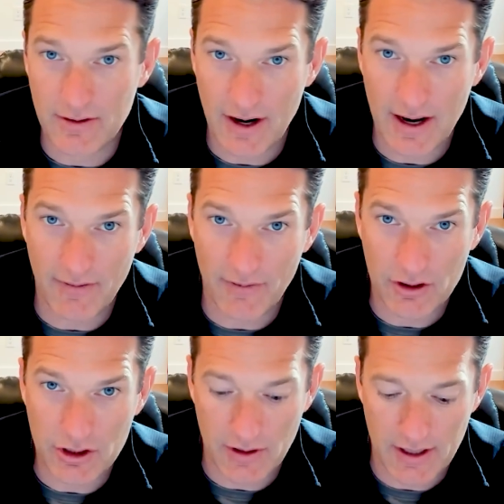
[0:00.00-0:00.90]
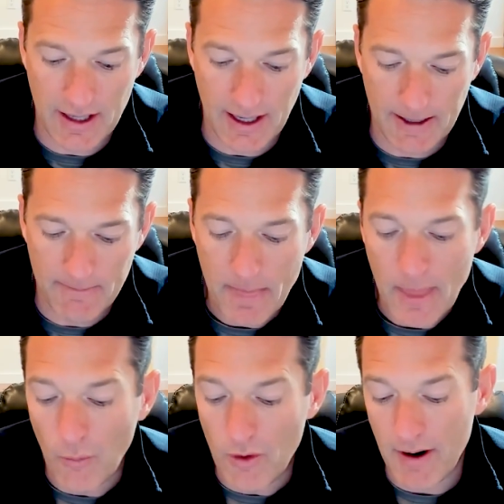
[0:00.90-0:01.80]
their anniversary day.
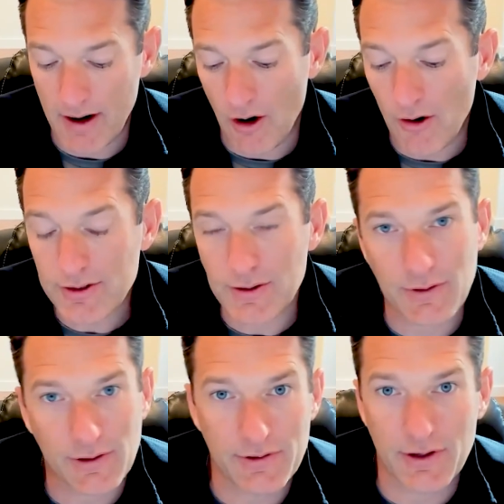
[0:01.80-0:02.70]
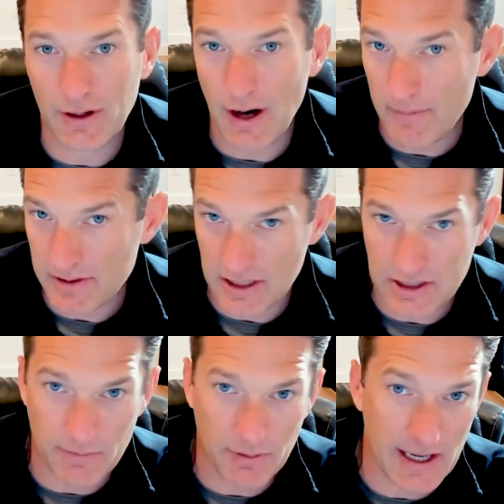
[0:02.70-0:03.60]
We might also include their
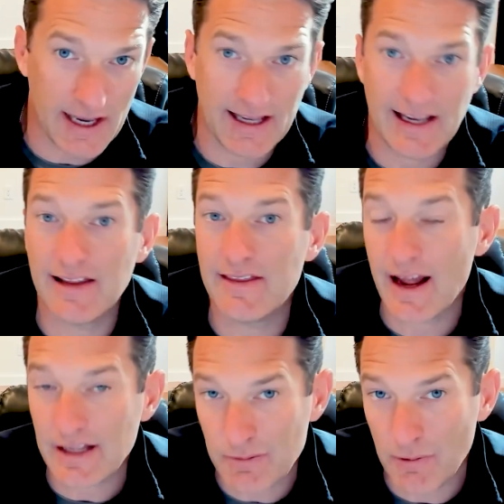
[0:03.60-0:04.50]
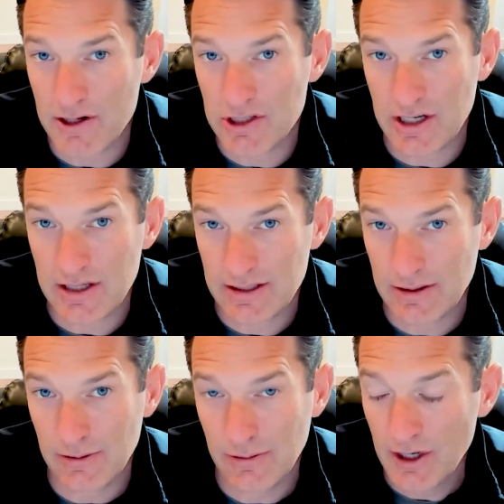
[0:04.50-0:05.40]
compensation plan in that spreadsheet
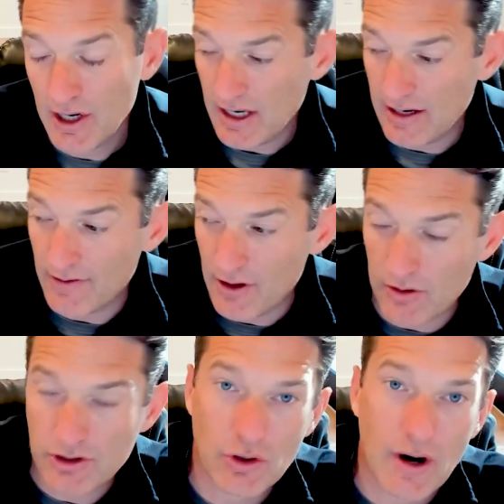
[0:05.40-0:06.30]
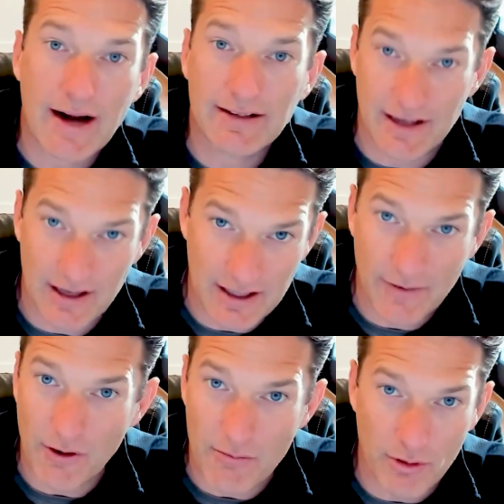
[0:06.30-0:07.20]
too, even though it was tracked in a
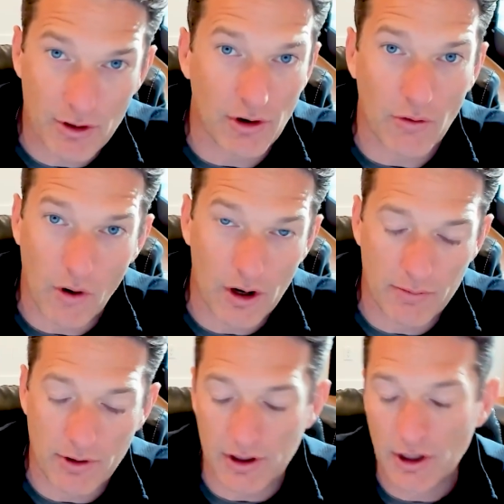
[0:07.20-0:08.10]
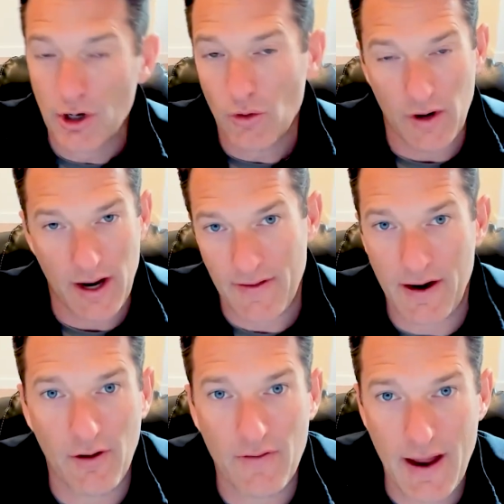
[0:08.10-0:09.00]
different book or workbook. We had that
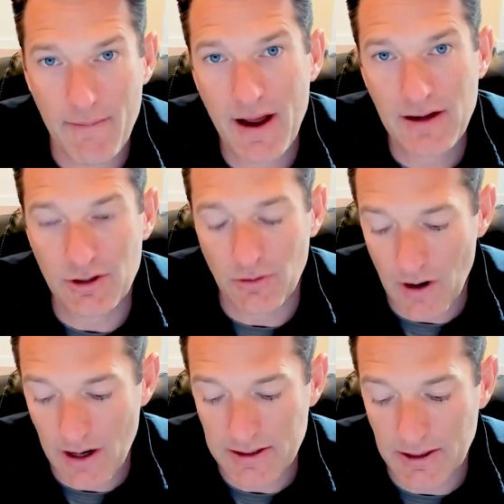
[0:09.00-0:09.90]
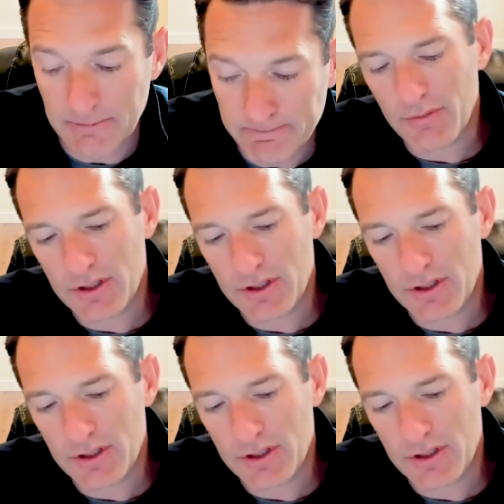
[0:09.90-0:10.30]
all in that master roster.